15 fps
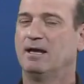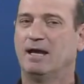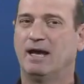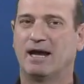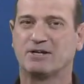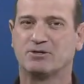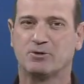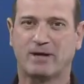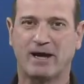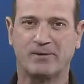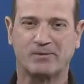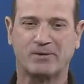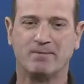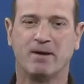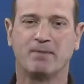As you can
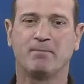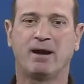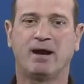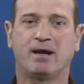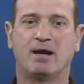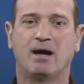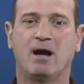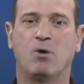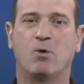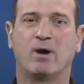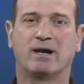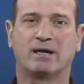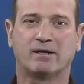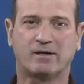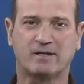remember,
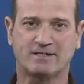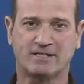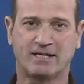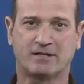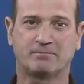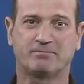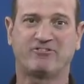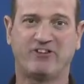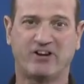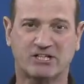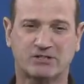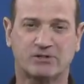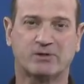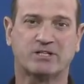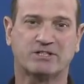our
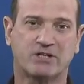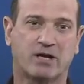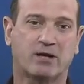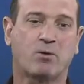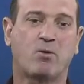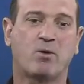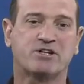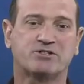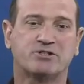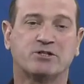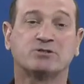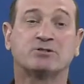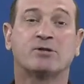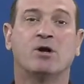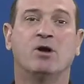first research
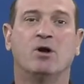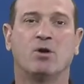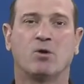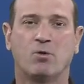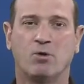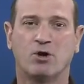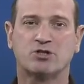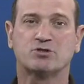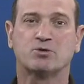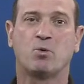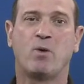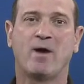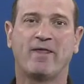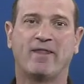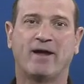question was
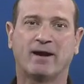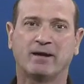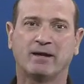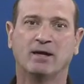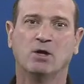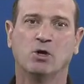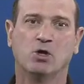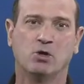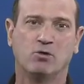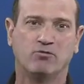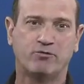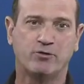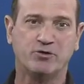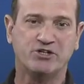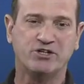whether
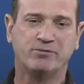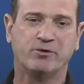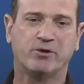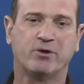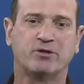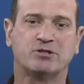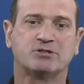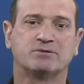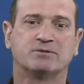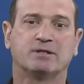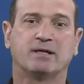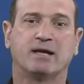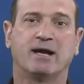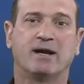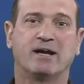frugivores
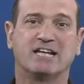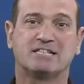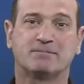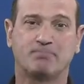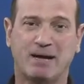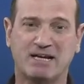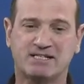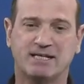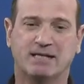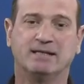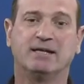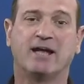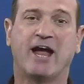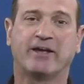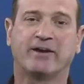
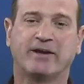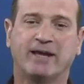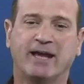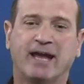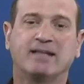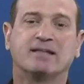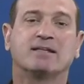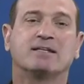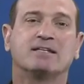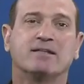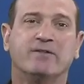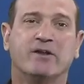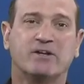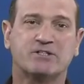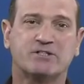spatially aggregate
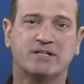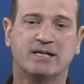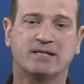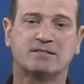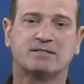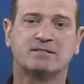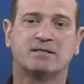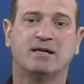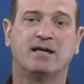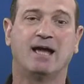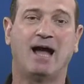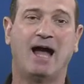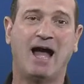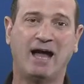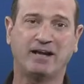their seeds,
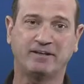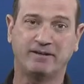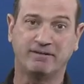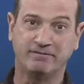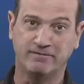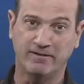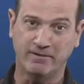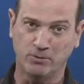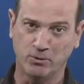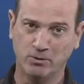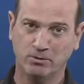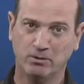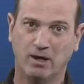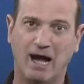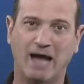and if they
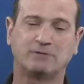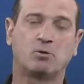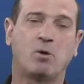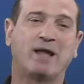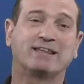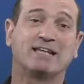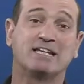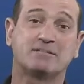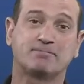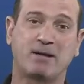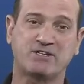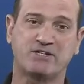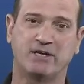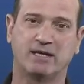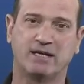do, at what
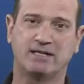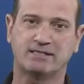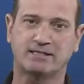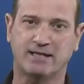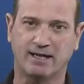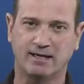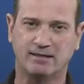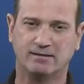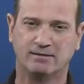spatial scale.